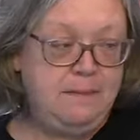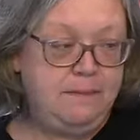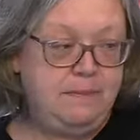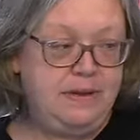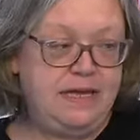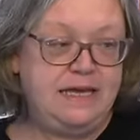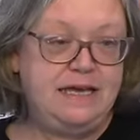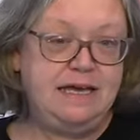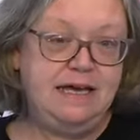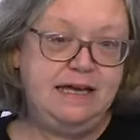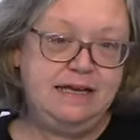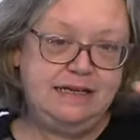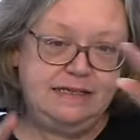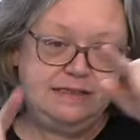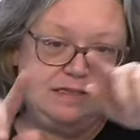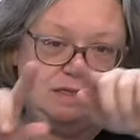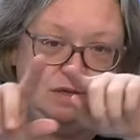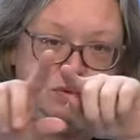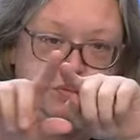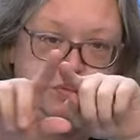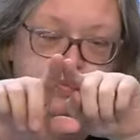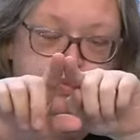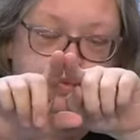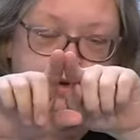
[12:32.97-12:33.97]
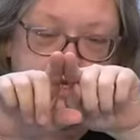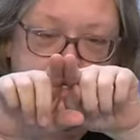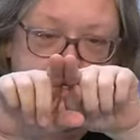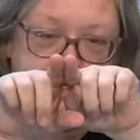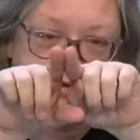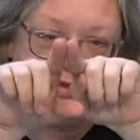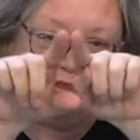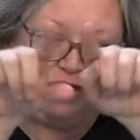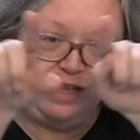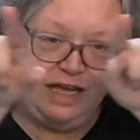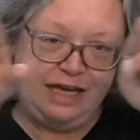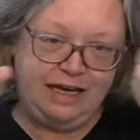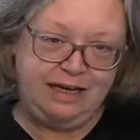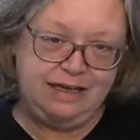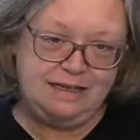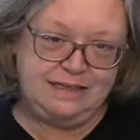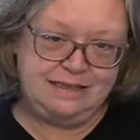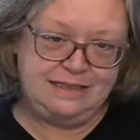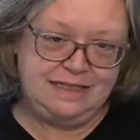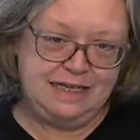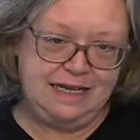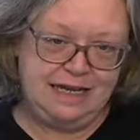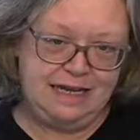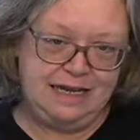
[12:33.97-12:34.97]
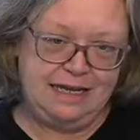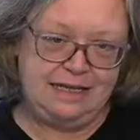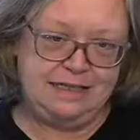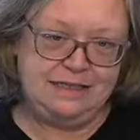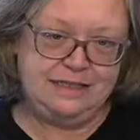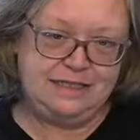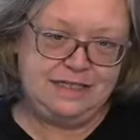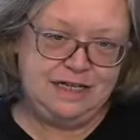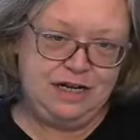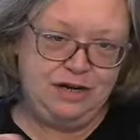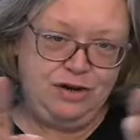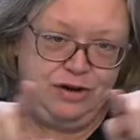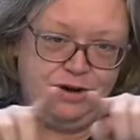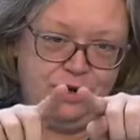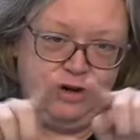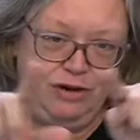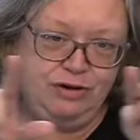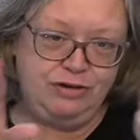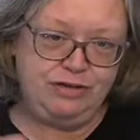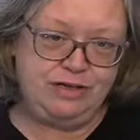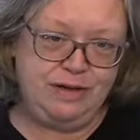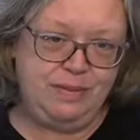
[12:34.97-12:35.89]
because the real thing is the interior